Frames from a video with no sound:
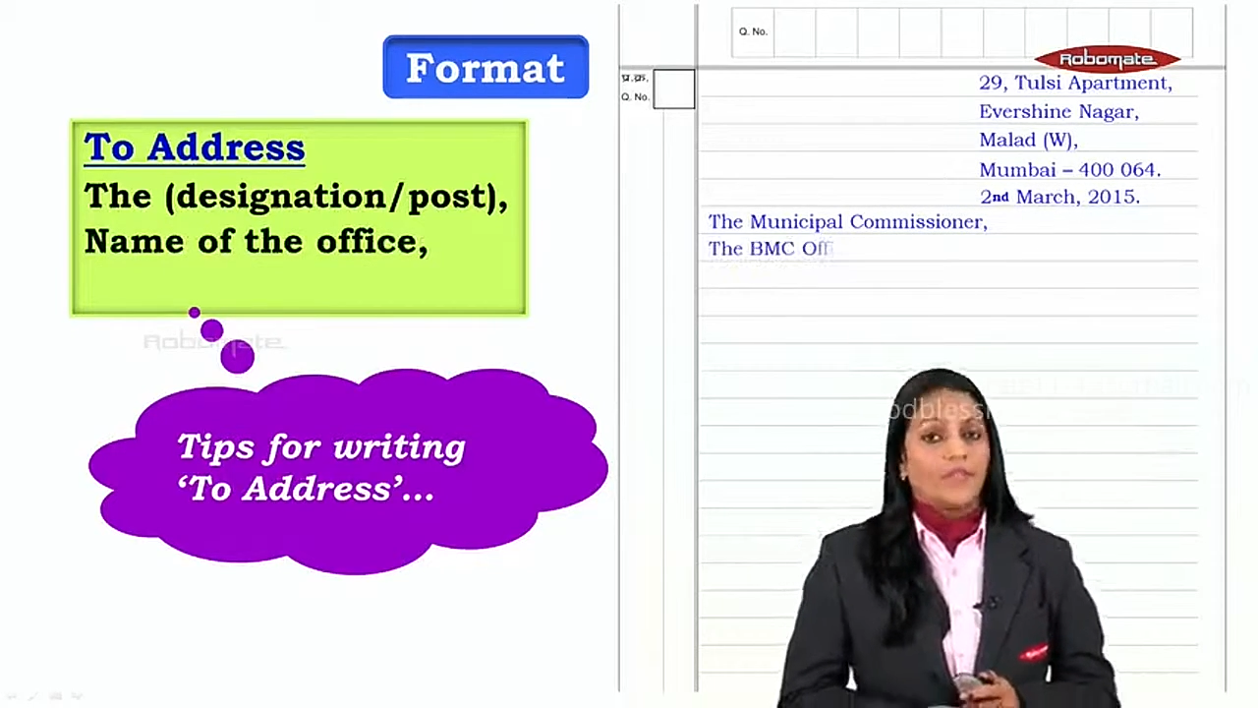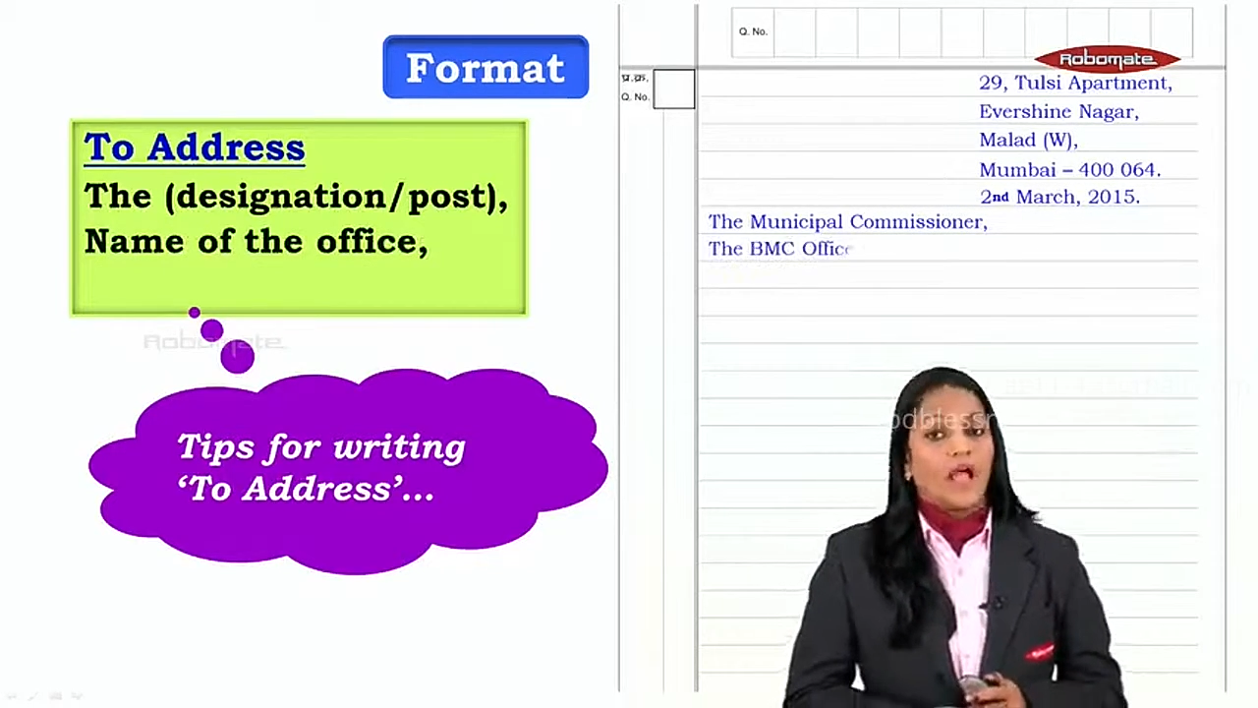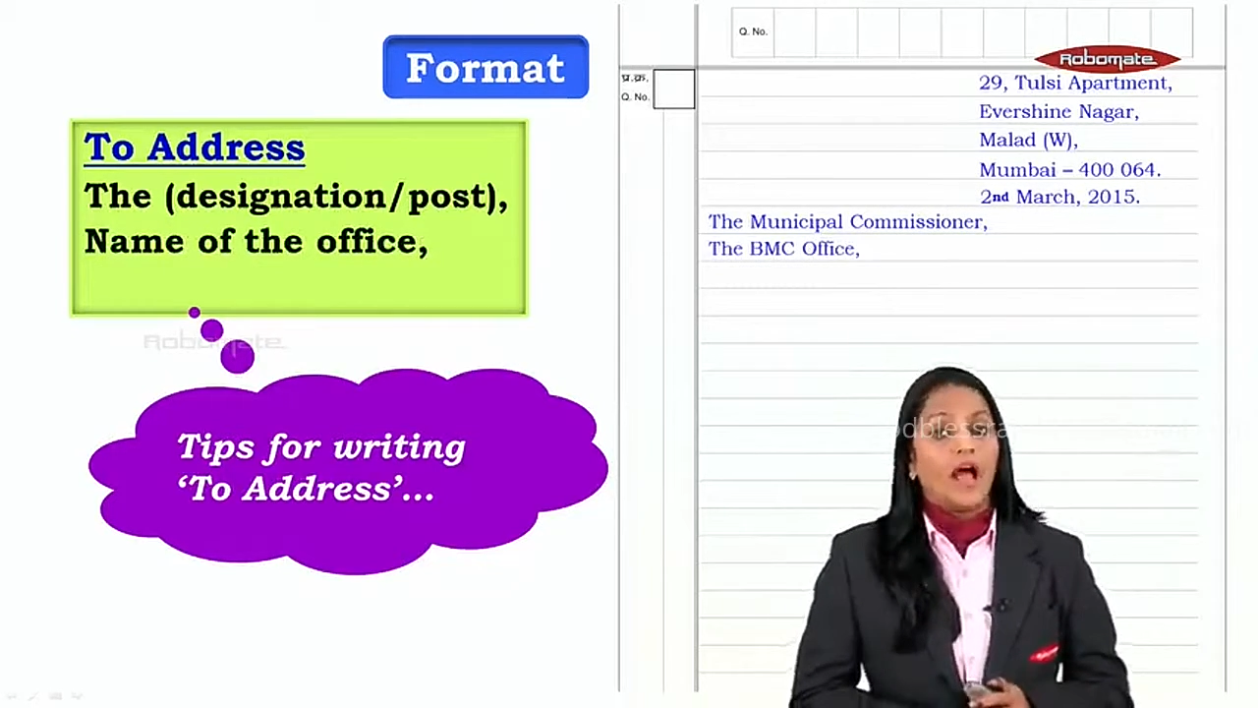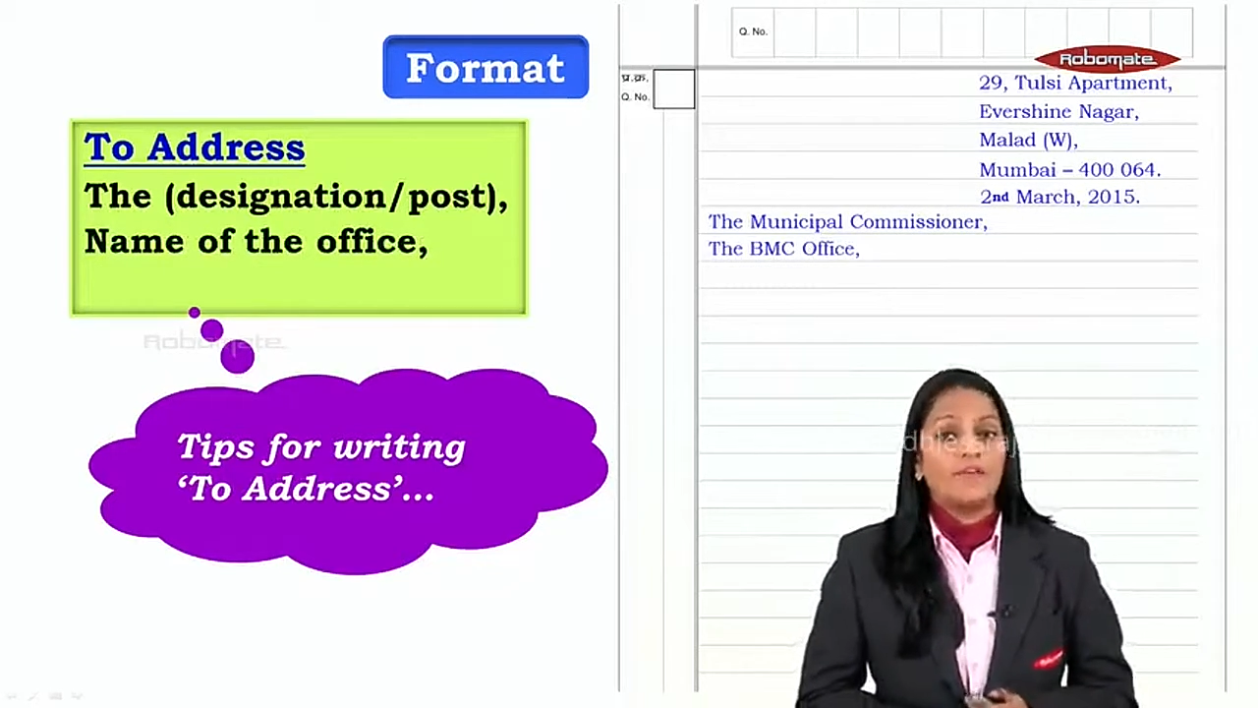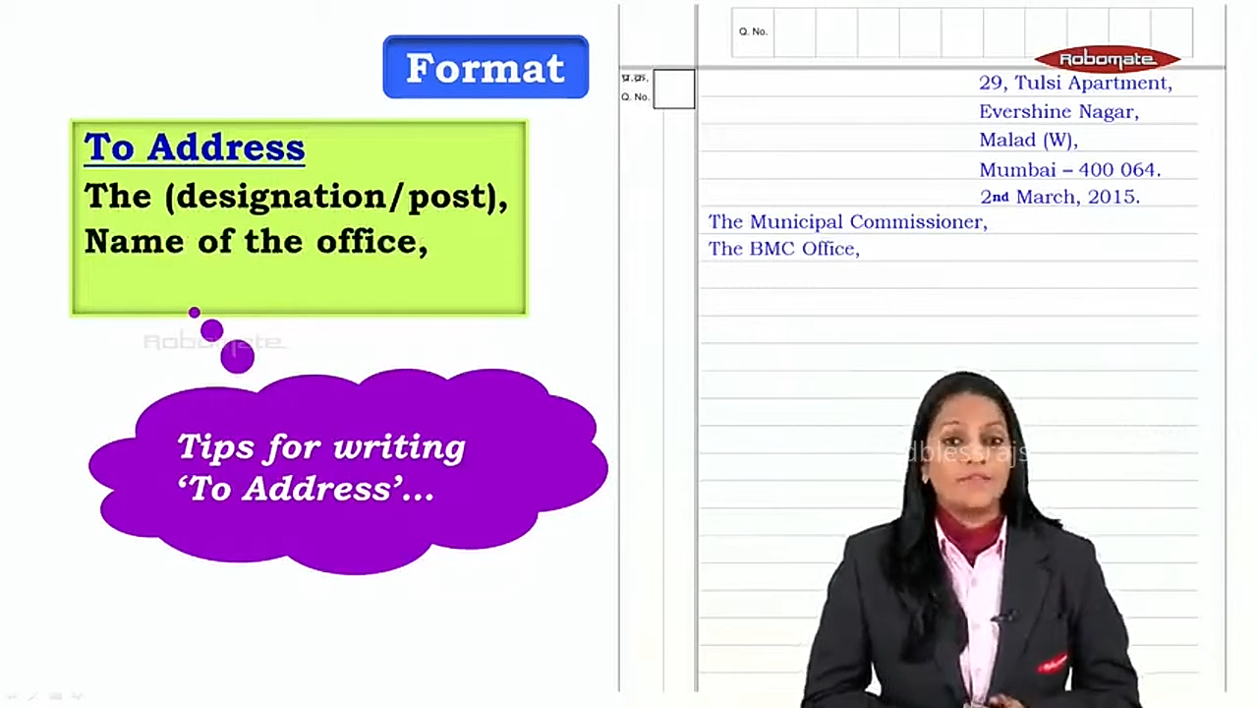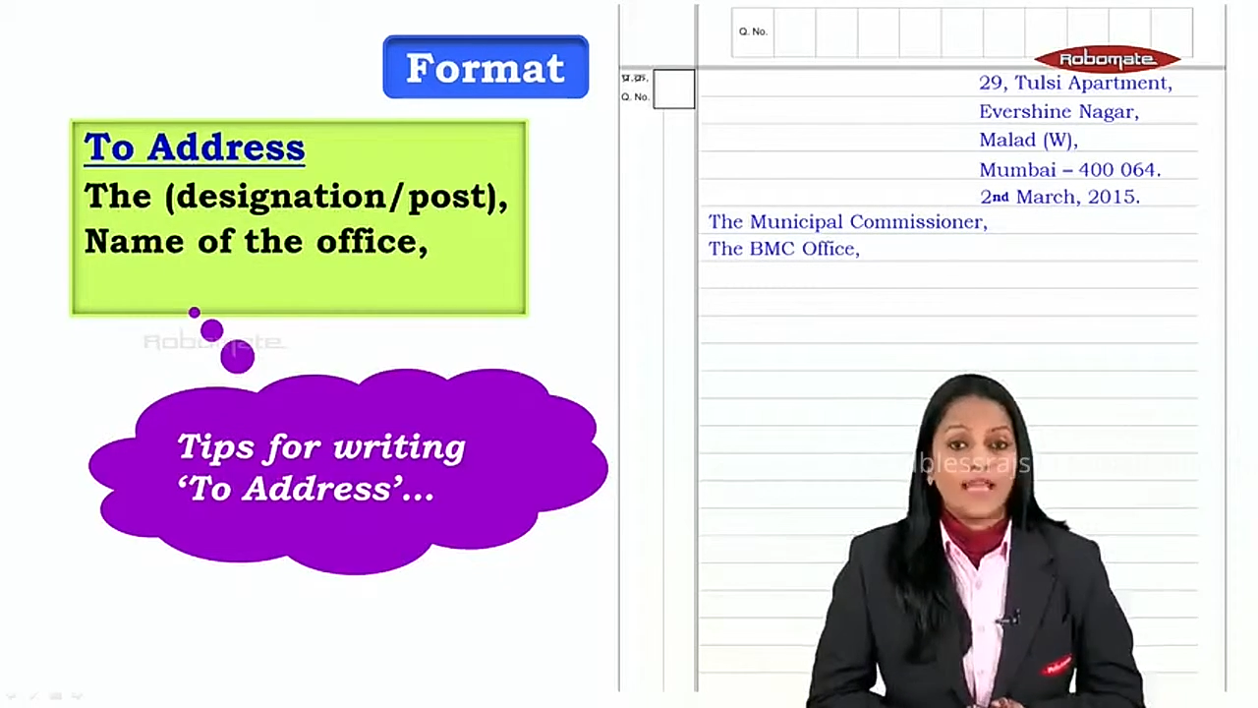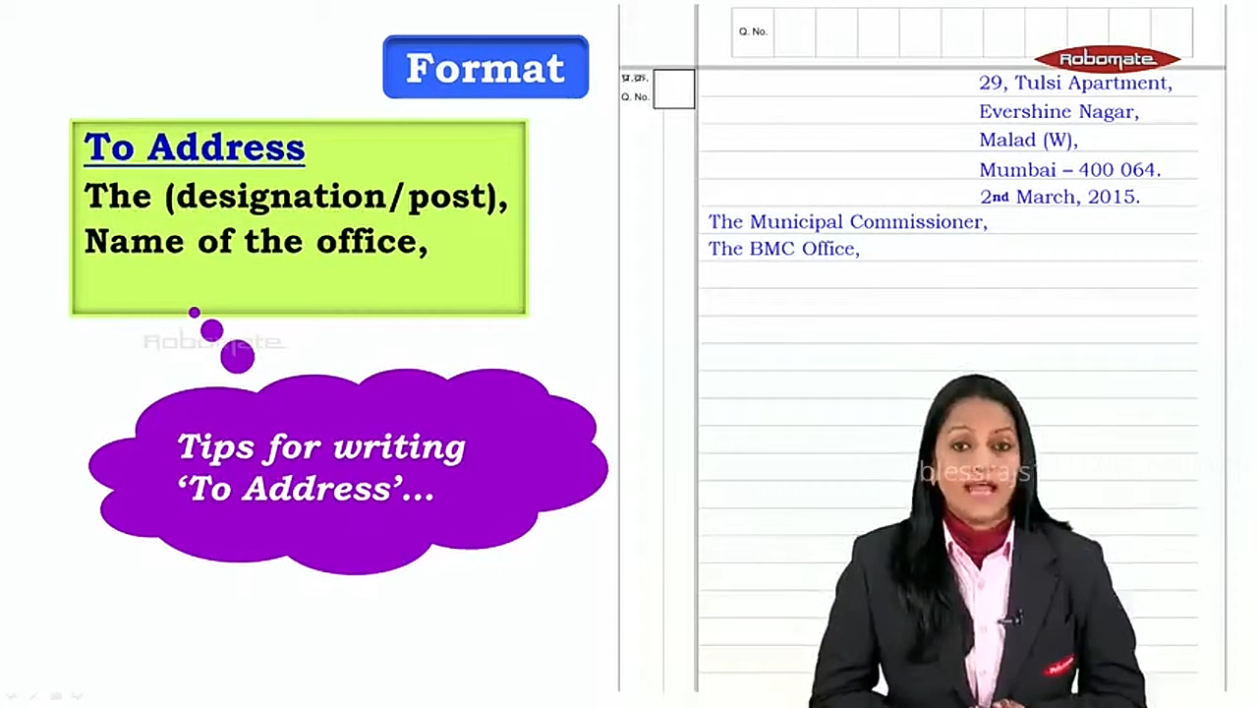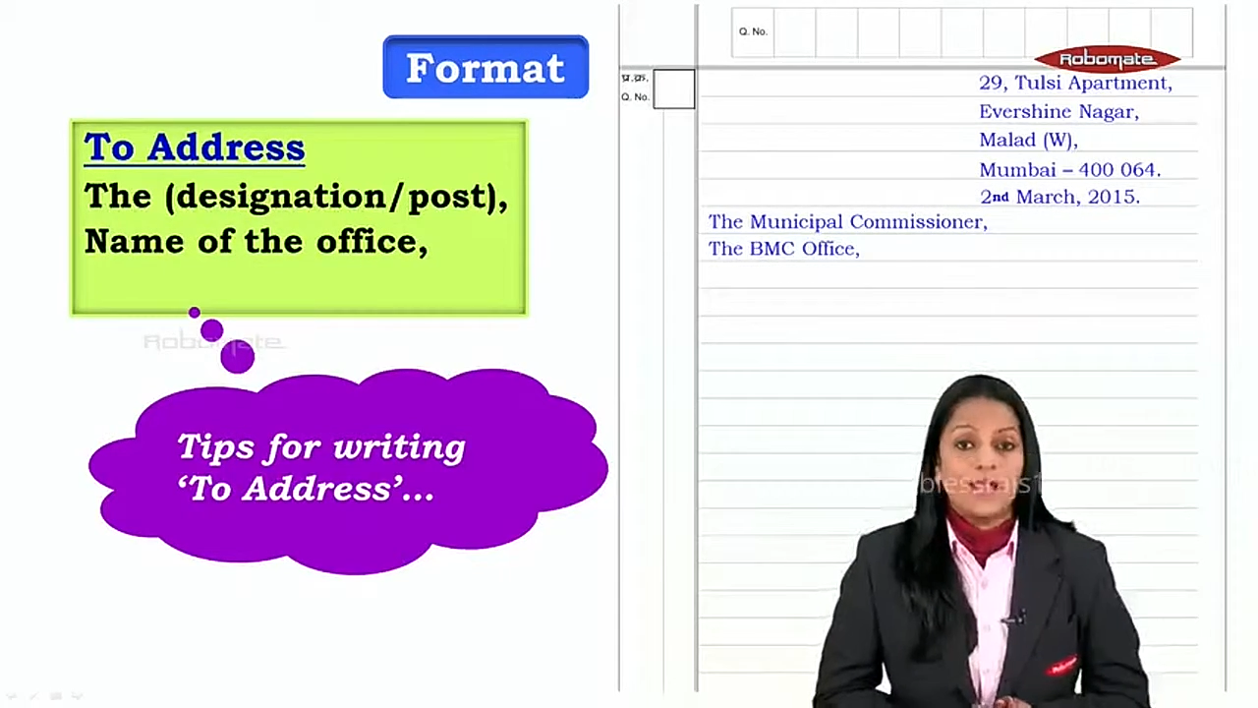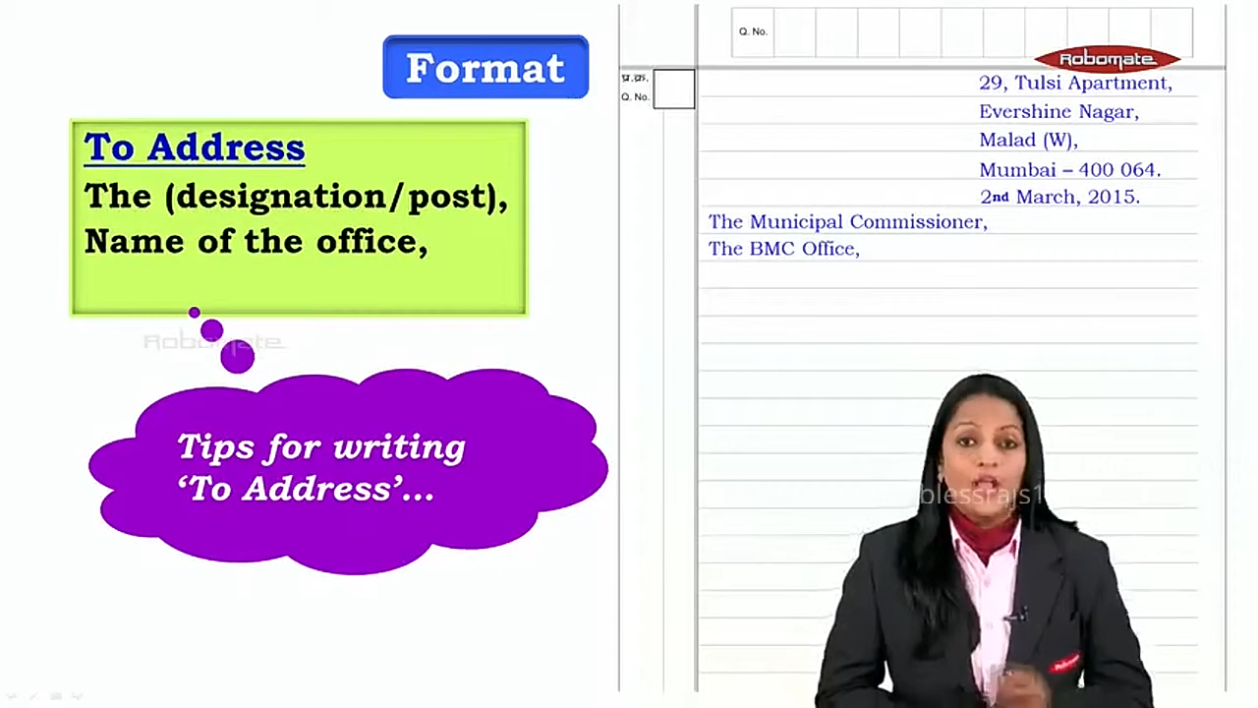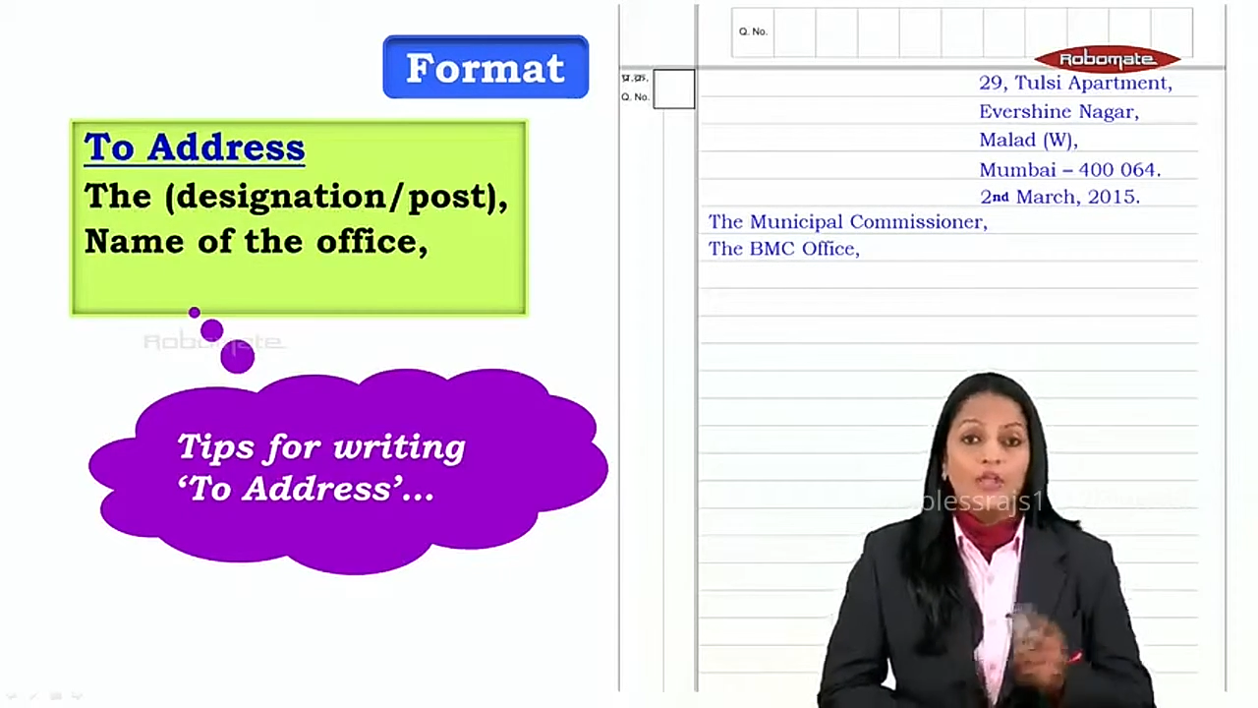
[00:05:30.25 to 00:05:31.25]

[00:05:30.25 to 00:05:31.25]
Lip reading: After that,